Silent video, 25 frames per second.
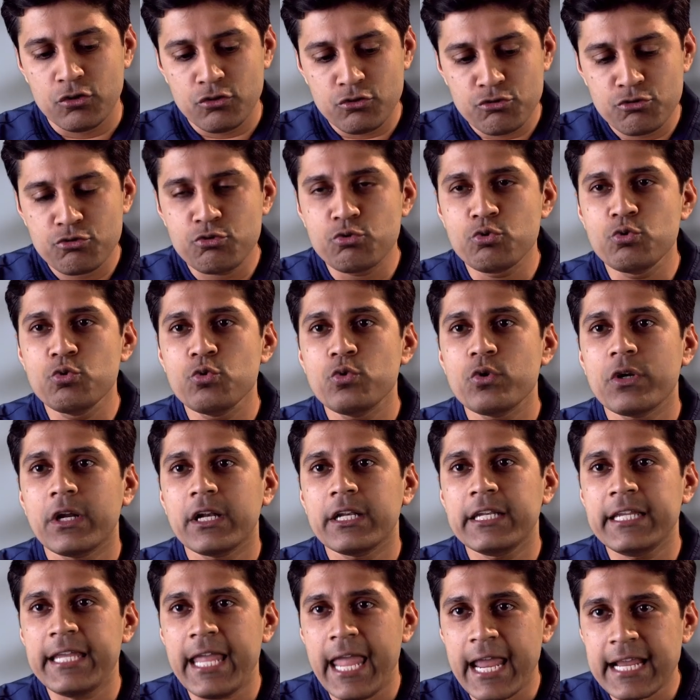through
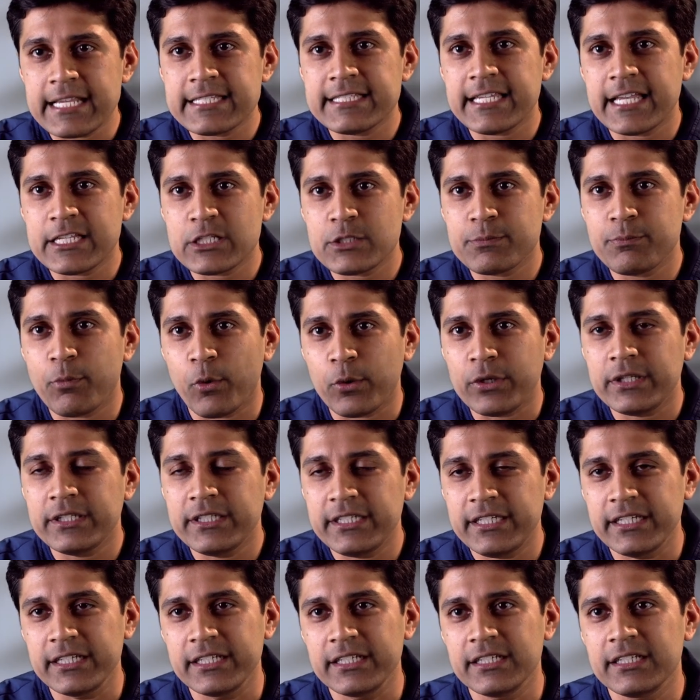the access point
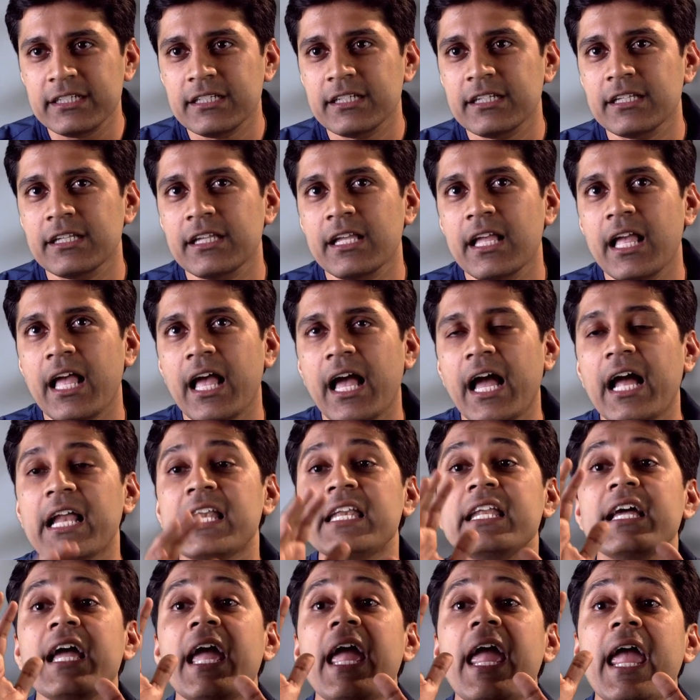here
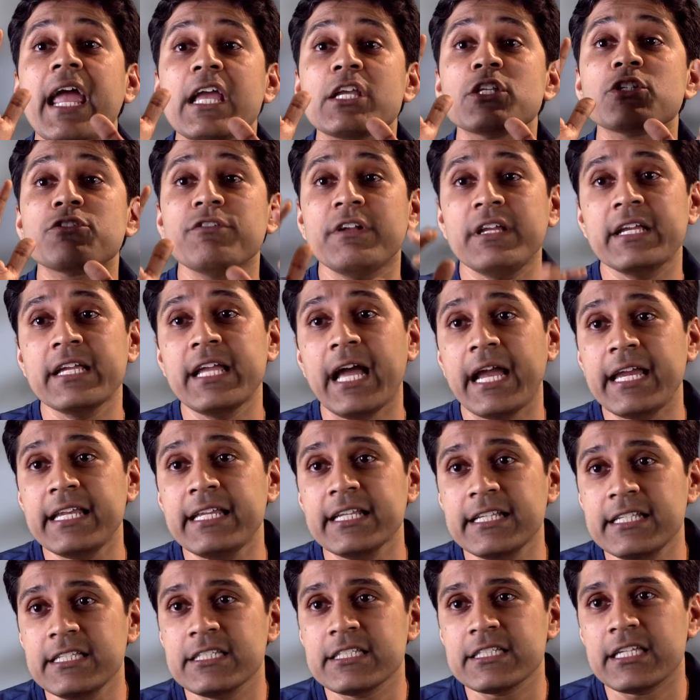under X-ray
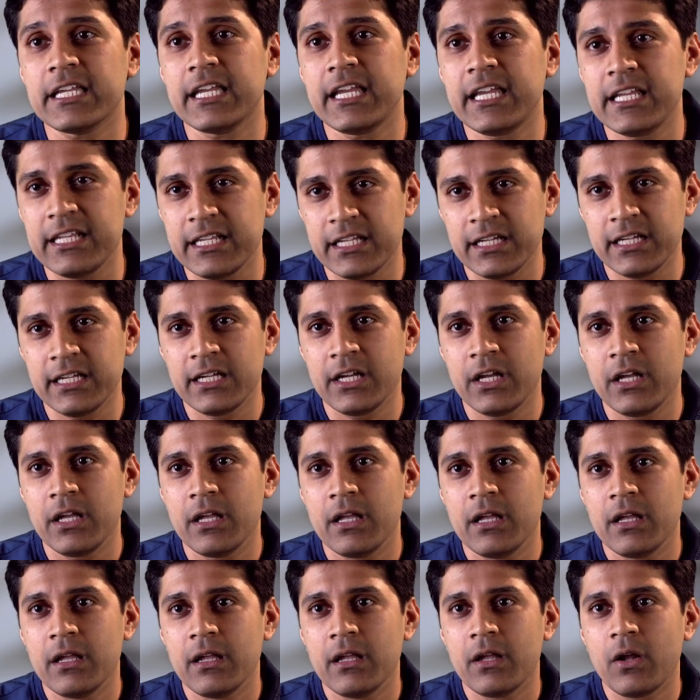guidance in an
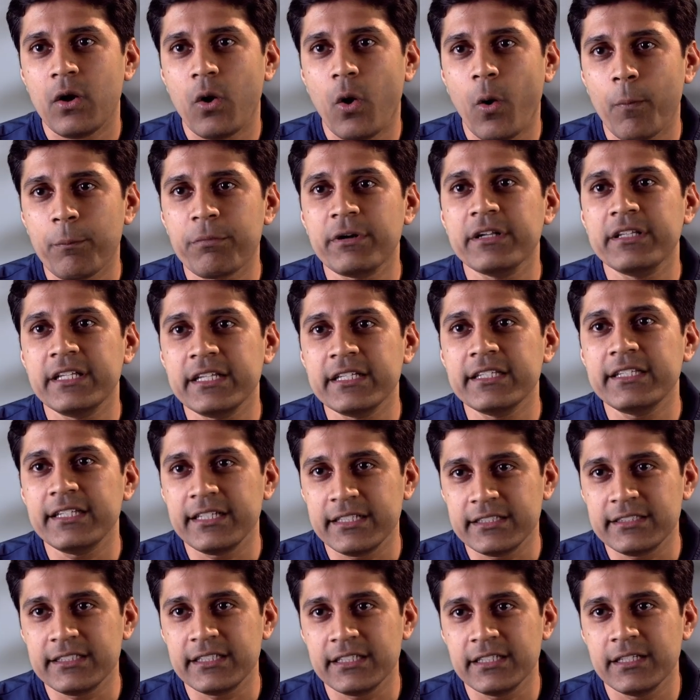operating
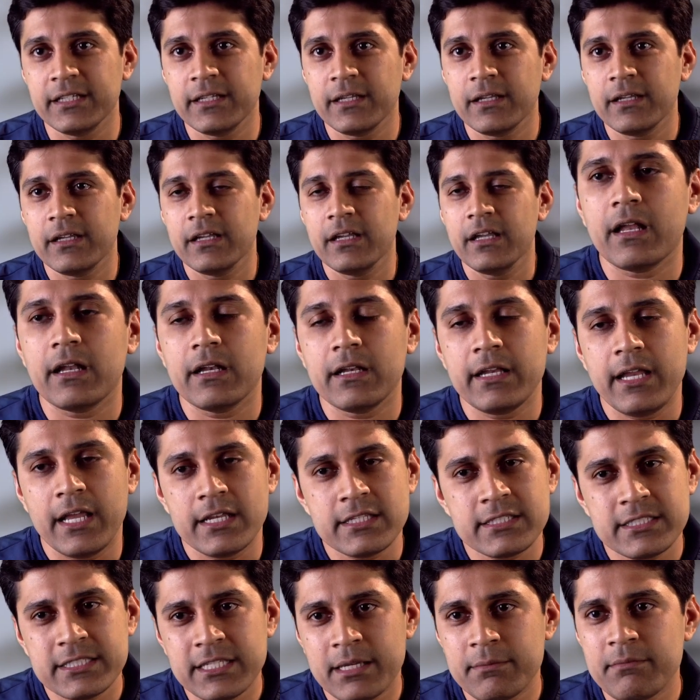theatre. There are
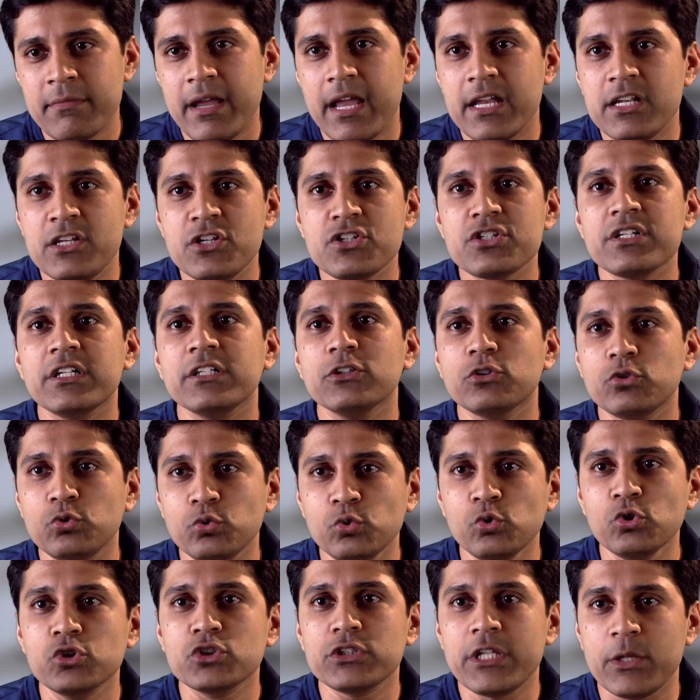some additional tools